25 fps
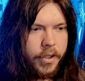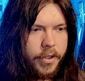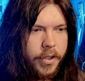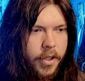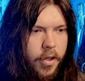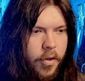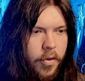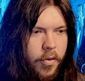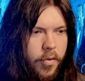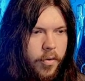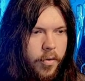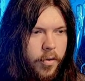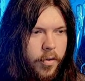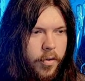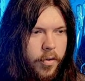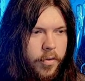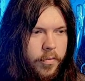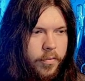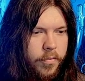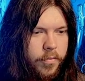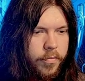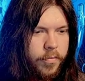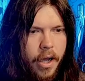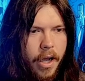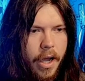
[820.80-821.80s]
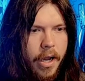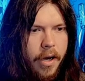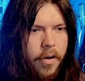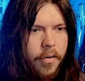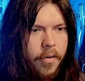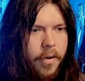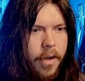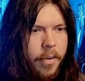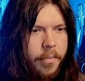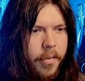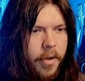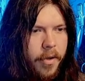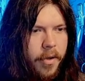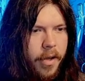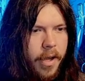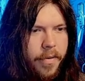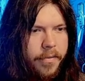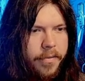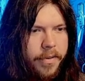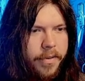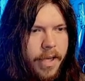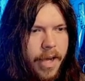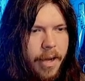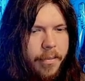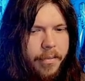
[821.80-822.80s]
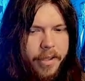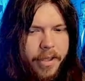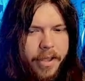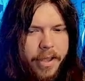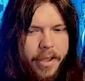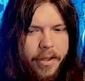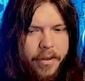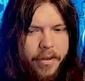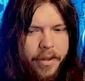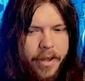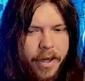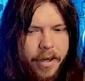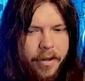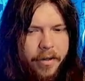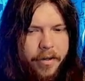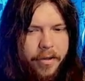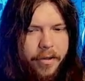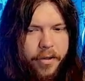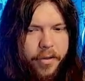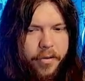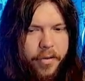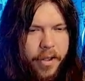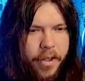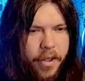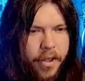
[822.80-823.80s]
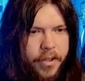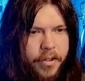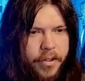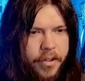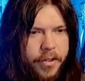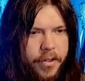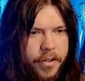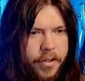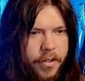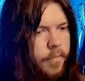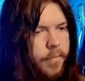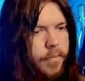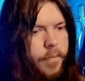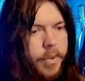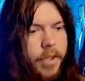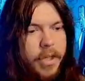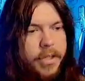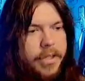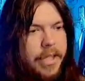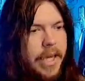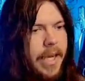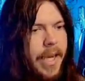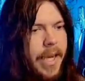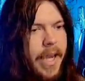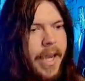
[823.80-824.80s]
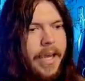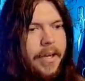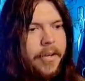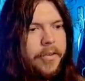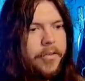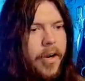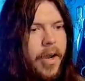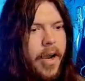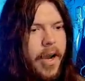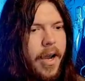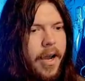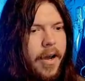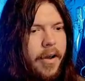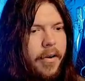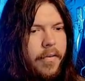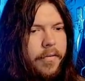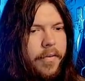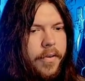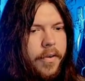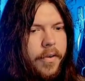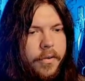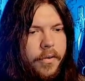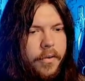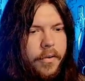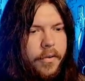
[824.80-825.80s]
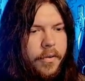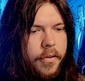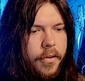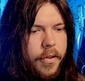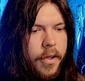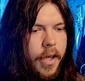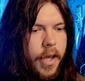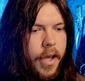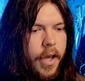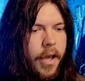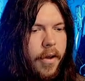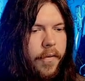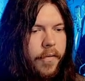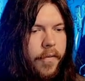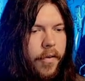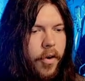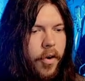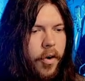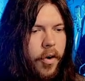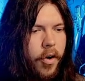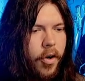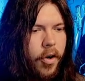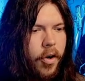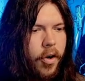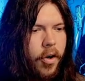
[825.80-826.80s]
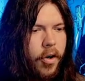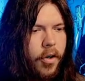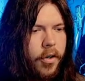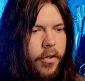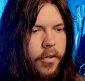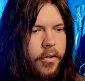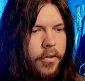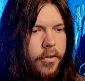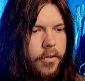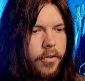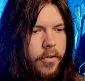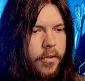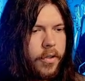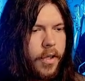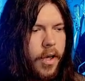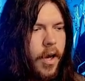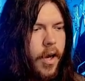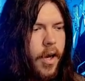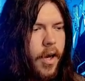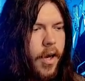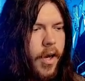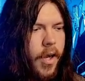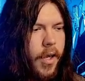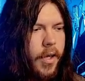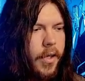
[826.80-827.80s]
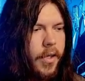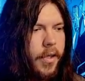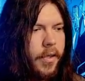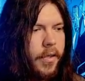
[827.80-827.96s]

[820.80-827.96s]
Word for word: go to, I'm not gonna have time to get there and do this because I can't drive. Whatever. God,